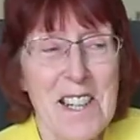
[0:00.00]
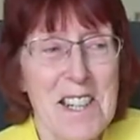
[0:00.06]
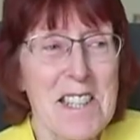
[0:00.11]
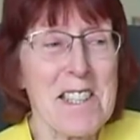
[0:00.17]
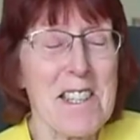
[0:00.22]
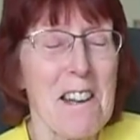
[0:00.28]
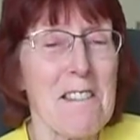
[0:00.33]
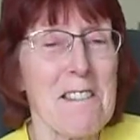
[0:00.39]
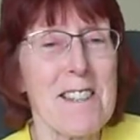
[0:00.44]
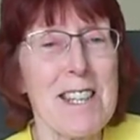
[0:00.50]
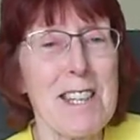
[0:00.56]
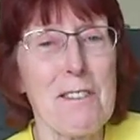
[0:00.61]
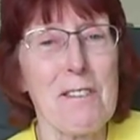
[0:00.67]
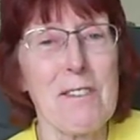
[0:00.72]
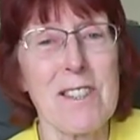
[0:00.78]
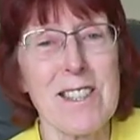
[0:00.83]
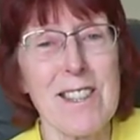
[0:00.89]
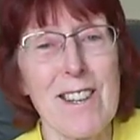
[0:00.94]
so these
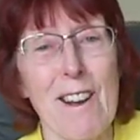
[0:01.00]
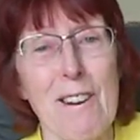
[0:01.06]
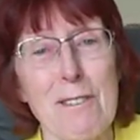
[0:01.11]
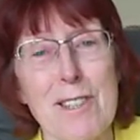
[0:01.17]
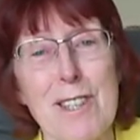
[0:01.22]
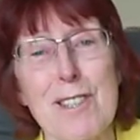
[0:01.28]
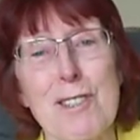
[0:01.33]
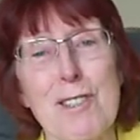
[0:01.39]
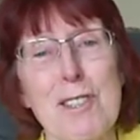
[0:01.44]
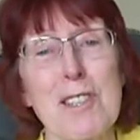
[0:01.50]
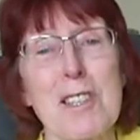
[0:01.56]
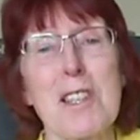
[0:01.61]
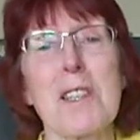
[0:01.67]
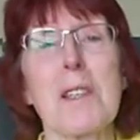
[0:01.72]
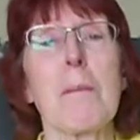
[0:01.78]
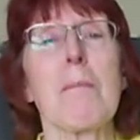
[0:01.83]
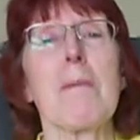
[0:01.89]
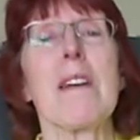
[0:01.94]
videos are just going to